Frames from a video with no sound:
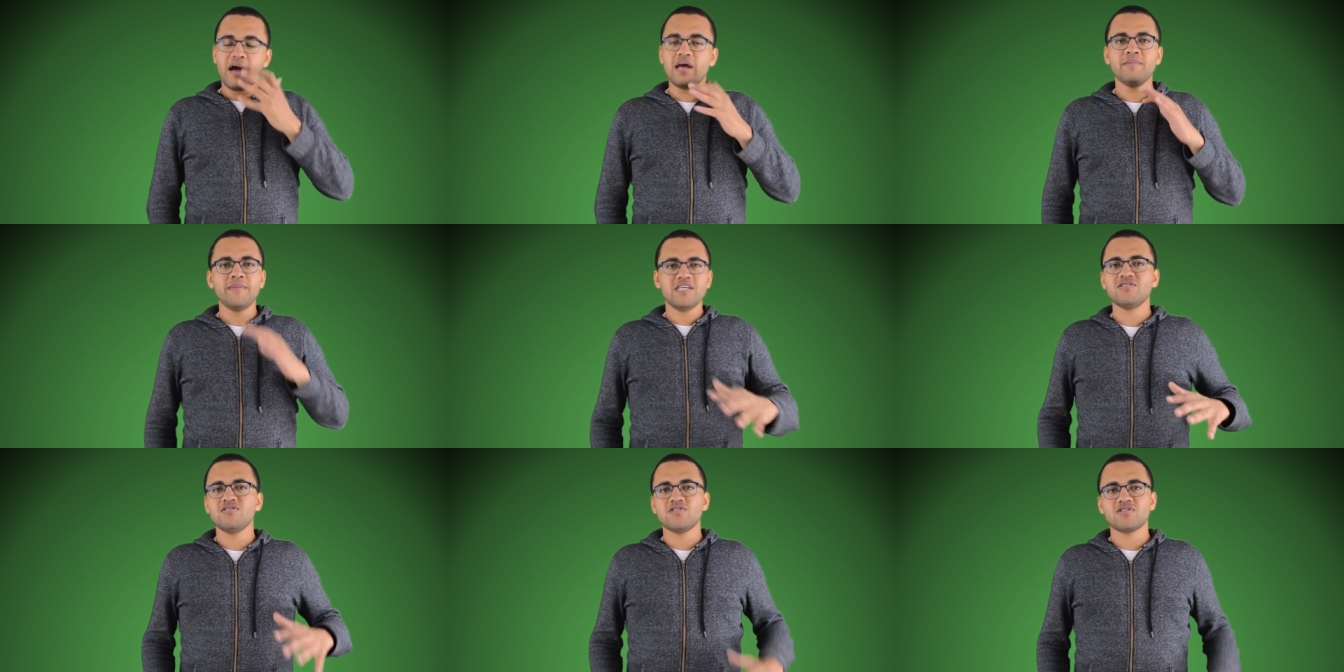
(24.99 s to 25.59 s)

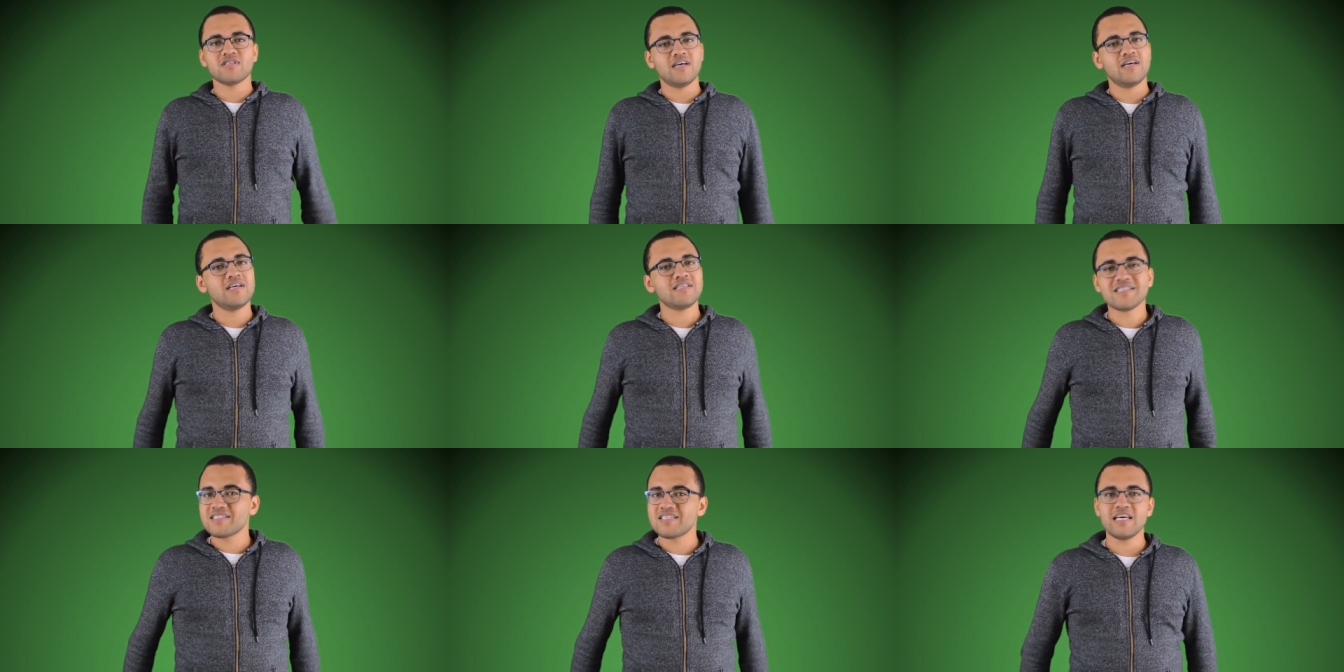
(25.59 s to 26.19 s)
Animation just
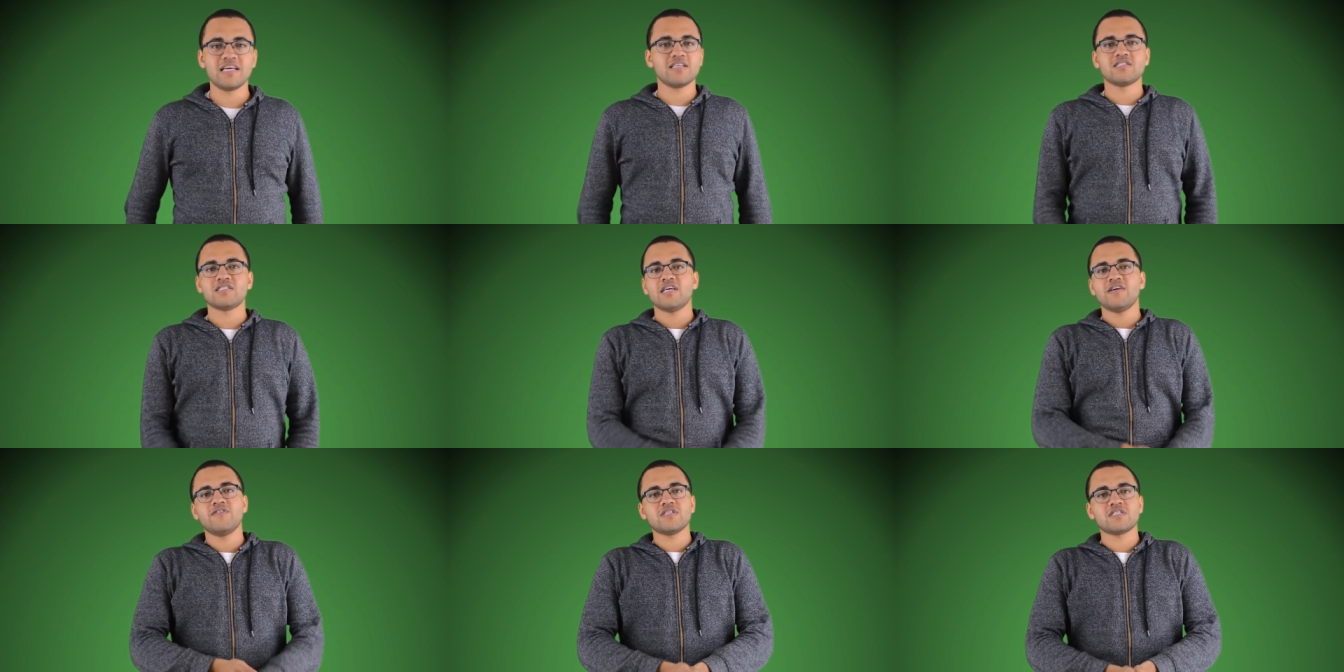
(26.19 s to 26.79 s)
isn't taken
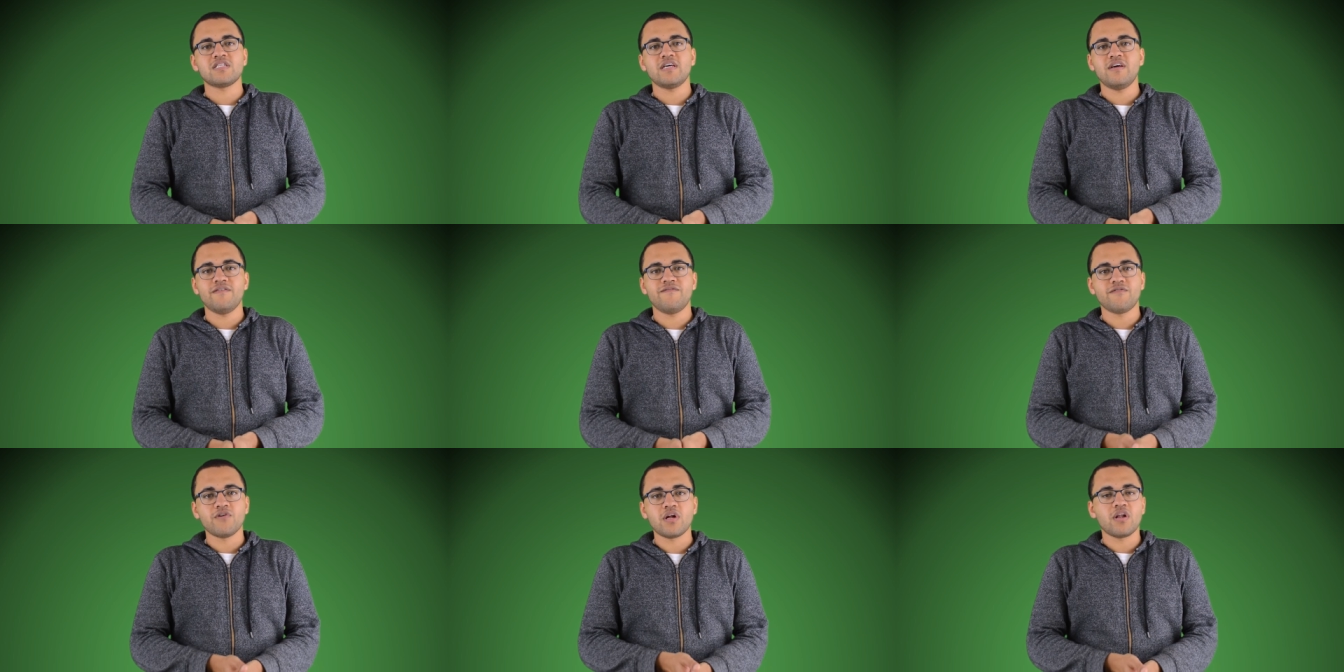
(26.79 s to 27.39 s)
seriously
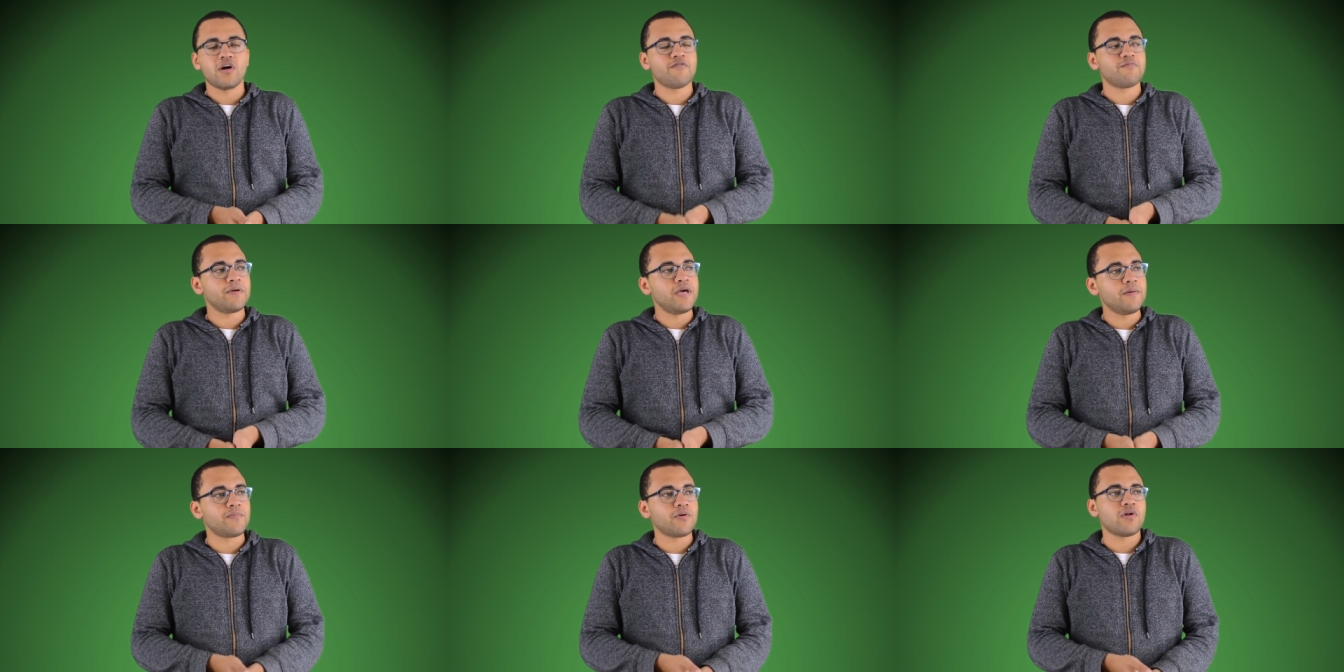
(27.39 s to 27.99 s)
for a lot of
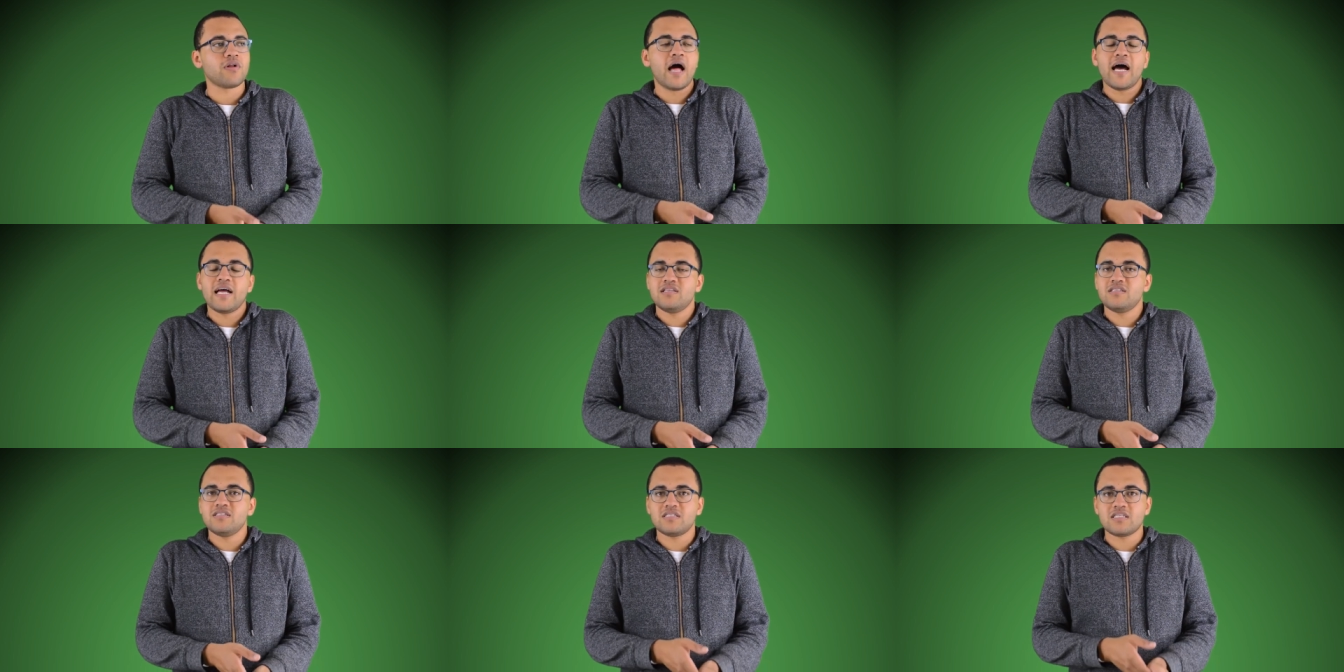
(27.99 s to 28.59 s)
people
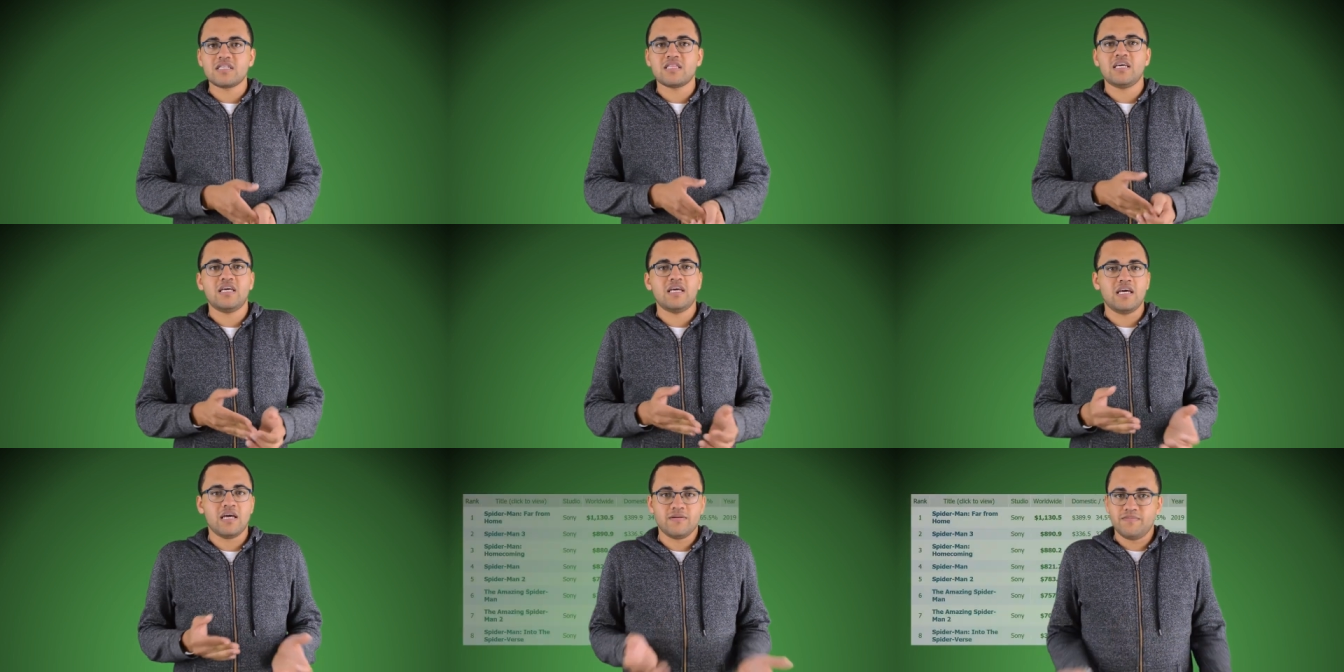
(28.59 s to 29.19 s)
and
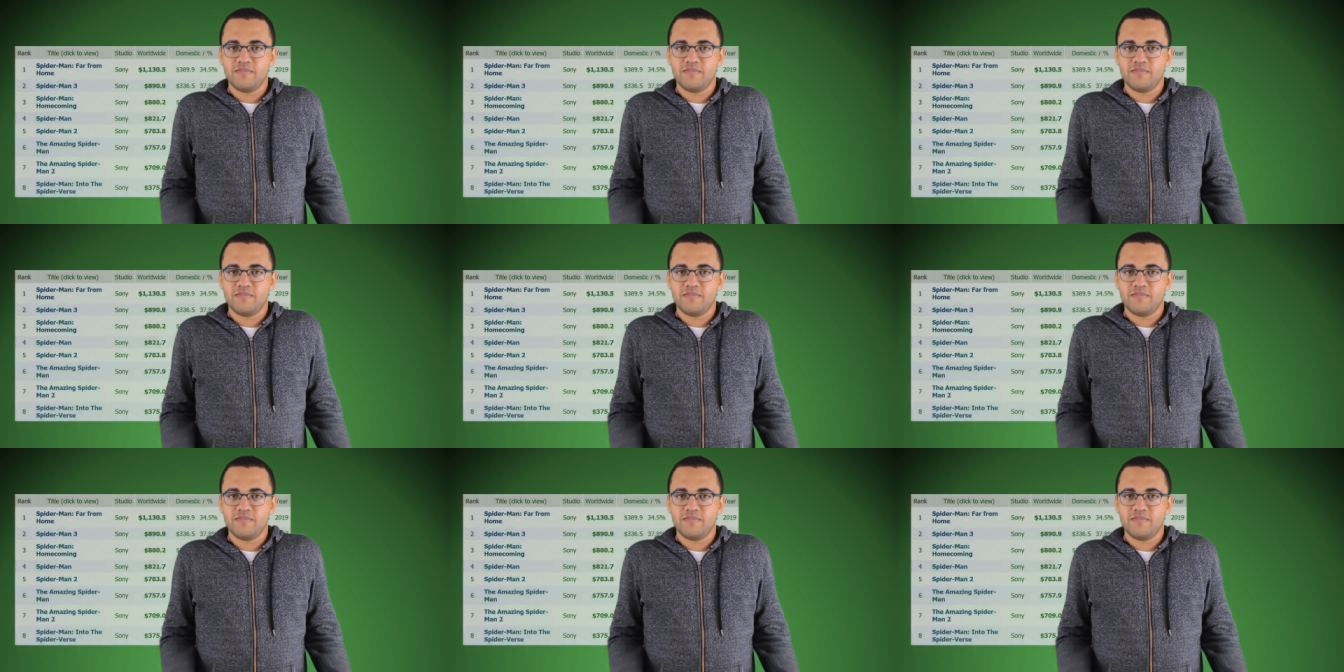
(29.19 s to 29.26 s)
the